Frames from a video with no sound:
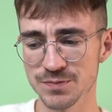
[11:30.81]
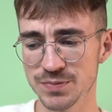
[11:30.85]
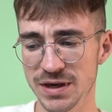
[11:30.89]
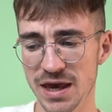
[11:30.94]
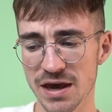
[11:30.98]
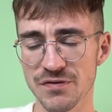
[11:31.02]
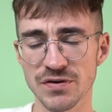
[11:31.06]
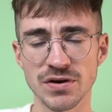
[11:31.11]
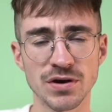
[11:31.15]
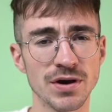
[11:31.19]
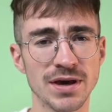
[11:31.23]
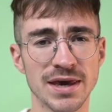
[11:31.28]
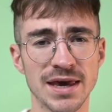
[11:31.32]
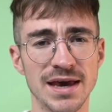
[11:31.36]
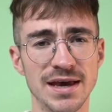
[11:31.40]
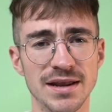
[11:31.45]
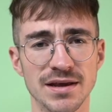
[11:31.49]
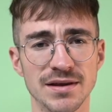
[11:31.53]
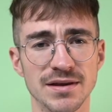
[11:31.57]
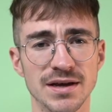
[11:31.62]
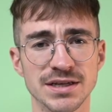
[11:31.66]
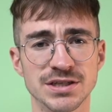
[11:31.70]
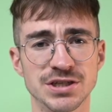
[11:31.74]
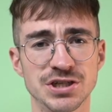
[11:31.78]
giving your kid
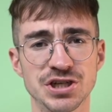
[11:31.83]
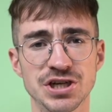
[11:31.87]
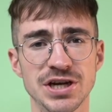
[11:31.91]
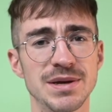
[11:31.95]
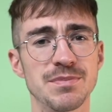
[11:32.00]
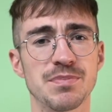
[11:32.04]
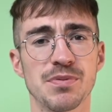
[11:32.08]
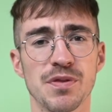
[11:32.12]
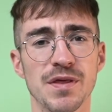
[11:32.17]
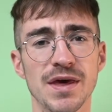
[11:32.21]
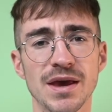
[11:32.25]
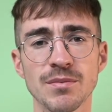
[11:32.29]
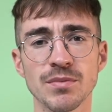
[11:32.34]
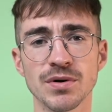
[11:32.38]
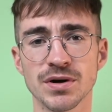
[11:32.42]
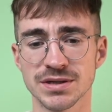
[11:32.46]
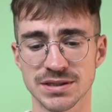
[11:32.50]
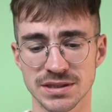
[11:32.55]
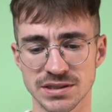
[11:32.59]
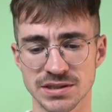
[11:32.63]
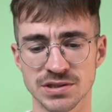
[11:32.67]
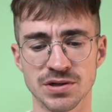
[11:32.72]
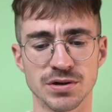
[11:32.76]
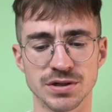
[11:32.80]
a cheap thing
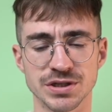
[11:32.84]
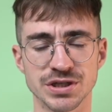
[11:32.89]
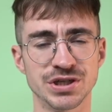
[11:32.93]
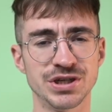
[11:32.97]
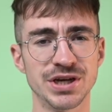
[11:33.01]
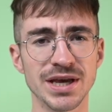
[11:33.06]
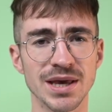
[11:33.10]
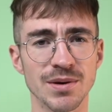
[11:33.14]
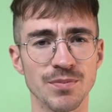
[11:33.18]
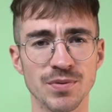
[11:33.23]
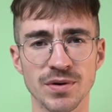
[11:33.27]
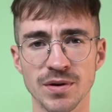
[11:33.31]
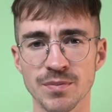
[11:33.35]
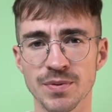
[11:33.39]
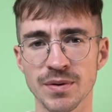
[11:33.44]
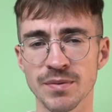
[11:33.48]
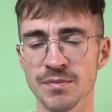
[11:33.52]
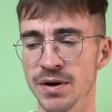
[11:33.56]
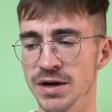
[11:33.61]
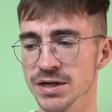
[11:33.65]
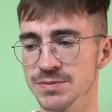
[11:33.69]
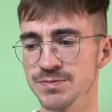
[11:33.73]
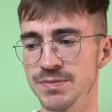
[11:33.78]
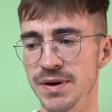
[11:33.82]
because it's not cheap. You'd be
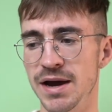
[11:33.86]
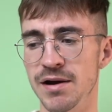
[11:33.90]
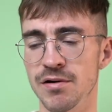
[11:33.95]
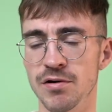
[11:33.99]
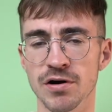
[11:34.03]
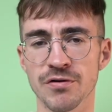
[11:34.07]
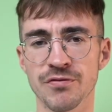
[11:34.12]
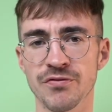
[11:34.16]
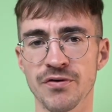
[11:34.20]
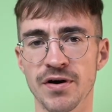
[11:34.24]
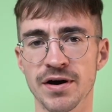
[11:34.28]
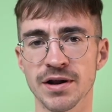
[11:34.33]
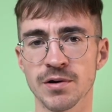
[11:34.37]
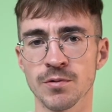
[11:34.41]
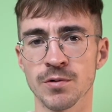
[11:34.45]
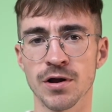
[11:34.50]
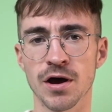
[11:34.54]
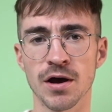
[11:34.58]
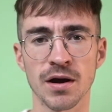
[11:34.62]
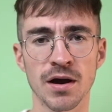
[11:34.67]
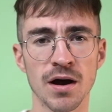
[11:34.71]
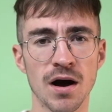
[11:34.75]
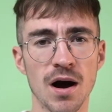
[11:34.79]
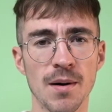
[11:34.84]
much better off finding one
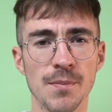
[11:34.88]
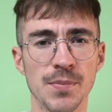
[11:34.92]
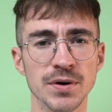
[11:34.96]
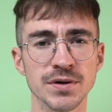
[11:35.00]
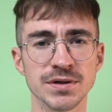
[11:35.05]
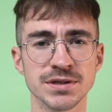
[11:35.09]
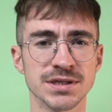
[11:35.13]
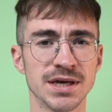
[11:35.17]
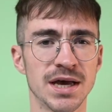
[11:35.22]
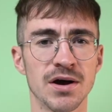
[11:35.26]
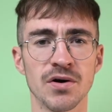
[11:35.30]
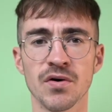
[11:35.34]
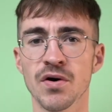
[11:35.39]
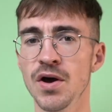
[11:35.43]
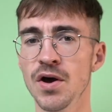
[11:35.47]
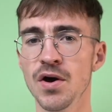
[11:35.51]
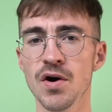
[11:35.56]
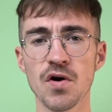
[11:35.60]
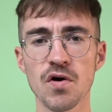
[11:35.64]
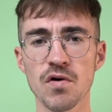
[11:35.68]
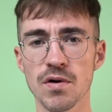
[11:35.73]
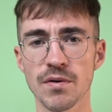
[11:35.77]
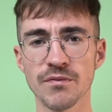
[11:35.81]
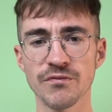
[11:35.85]
at a car boot sale
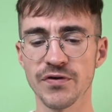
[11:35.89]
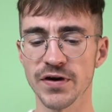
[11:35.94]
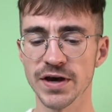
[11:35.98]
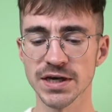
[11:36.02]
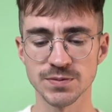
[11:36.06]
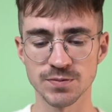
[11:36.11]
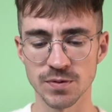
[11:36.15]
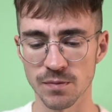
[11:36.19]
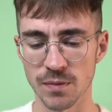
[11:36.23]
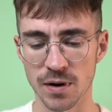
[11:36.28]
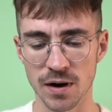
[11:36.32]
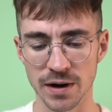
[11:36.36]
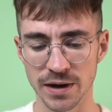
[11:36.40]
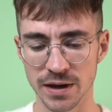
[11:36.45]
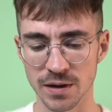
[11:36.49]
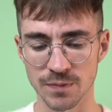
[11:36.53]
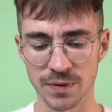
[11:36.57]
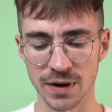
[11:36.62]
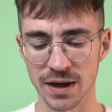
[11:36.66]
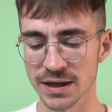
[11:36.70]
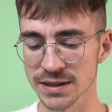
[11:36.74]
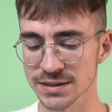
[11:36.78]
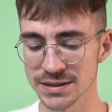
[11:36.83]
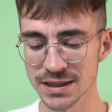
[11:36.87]
or on Facebook
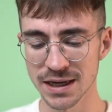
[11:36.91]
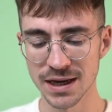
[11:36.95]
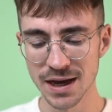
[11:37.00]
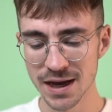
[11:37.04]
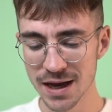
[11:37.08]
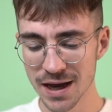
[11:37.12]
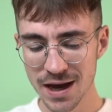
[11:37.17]
Marketplace.